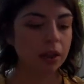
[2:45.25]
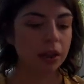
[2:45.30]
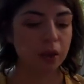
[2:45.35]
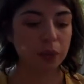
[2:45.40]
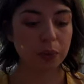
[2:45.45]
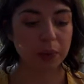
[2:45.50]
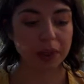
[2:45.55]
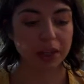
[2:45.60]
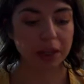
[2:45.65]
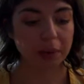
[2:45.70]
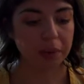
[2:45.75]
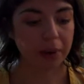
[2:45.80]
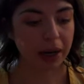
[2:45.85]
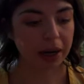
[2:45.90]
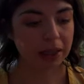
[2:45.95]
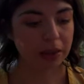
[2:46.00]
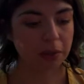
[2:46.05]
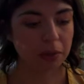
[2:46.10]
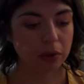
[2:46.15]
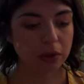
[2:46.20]
They're really
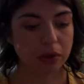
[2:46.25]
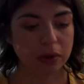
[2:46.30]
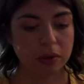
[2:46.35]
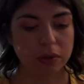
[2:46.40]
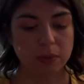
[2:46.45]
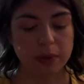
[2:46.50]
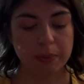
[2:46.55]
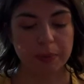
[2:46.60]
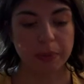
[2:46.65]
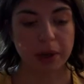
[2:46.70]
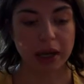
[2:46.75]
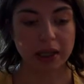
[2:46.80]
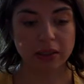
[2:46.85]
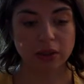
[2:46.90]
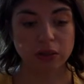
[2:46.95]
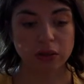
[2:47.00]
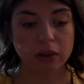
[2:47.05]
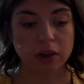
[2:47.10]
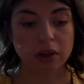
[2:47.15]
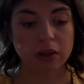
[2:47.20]
practical.
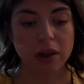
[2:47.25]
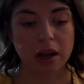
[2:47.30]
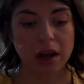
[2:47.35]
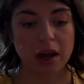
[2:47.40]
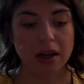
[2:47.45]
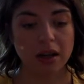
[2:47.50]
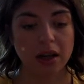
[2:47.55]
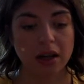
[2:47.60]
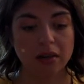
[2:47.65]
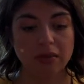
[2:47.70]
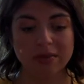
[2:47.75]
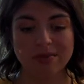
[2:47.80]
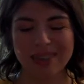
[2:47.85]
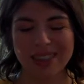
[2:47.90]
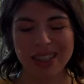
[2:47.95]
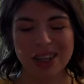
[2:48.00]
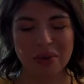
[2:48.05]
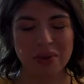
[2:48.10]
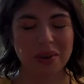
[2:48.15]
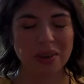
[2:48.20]
Practical. They're not,
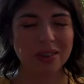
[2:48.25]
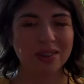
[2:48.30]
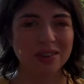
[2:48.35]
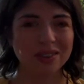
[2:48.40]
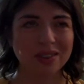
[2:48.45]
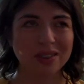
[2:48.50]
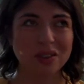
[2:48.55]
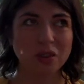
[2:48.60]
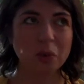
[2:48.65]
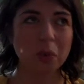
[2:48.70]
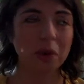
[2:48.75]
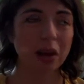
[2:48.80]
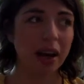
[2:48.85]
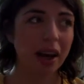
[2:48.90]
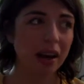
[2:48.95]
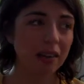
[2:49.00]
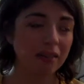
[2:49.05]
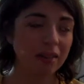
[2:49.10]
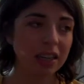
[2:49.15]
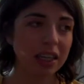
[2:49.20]
you know, super
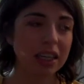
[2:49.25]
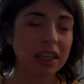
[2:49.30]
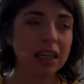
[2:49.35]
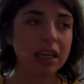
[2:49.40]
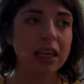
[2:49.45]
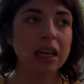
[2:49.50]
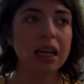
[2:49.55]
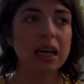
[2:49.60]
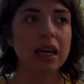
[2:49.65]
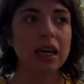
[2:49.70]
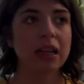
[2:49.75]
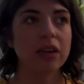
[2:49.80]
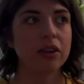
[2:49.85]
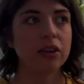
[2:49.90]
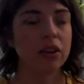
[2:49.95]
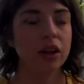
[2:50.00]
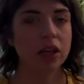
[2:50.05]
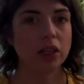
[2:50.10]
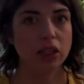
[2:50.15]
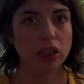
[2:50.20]
heavy.
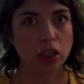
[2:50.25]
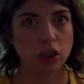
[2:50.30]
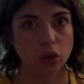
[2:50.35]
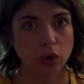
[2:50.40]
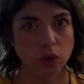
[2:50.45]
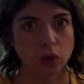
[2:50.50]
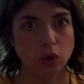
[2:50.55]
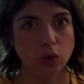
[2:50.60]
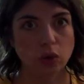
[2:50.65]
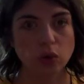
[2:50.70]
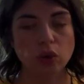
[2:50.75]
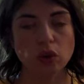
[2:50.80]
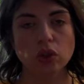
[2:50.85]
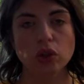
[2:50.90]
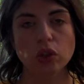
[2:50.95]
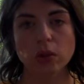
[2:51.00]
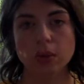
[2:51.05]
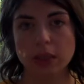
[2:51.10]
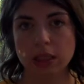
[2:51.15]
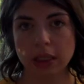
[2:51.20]
They're not huge,
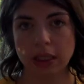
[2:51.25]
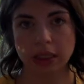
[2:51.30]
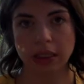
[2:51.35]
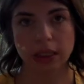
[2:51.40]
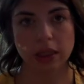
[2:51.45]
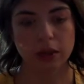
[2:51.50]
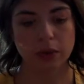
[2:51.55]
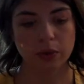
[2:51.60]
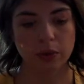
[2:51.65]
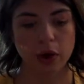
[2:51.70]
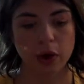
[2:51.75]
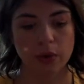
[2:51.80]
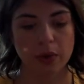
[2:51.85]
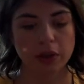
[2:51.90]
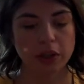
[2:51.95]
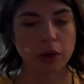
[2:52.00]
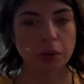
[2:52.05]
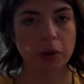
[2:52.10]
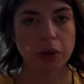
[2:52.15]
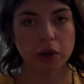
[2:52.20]
so it's easy to throw
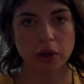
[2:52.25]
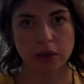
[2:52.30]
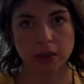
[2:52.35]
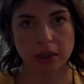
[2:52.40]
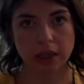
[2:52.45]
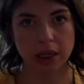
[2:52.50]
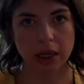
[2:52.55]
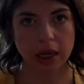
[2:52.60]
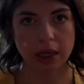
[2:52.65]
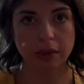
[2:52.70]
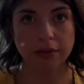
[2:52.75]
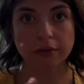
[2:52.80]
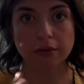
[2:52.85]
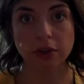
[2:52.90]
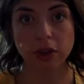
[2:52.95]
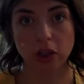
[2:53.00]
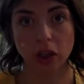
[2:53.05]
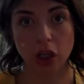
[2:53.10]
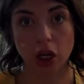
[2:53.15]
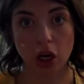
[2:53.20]
in your purse and kind
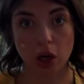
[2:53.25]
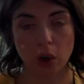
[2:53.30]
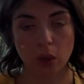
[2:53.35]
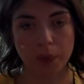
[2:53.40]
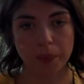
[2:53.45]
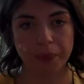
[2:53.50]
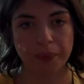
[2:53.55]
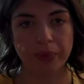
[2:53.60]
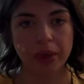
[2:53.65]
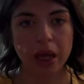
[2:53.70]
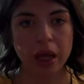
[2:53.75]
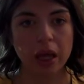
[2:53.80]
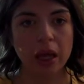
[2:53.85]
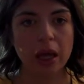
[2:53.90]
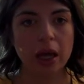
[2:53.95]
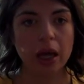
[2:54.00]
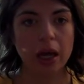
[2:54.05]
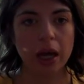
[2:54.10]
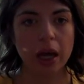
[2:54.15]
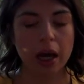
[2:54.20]
of
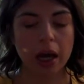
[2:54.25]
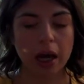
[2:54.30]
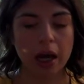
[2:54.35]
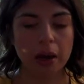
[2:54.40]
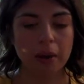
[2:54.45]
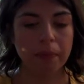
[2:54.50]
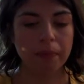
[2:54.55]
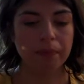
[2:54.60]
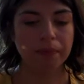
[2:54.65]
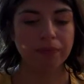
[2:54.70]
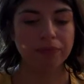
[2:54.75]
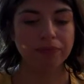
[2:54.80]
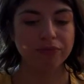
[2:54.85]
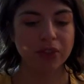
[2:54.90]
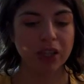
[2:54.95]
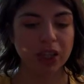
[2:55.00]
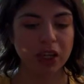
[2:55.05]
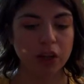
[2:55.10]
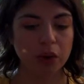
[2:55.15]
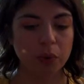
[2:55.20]
go.
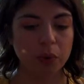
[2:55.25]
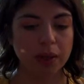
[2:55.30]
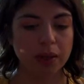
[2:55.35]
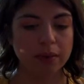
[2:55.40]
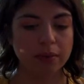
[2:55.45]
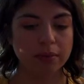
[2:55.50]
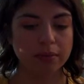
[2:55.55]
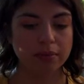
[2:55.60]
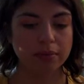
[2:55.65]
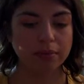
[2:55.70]
Um, you know, we.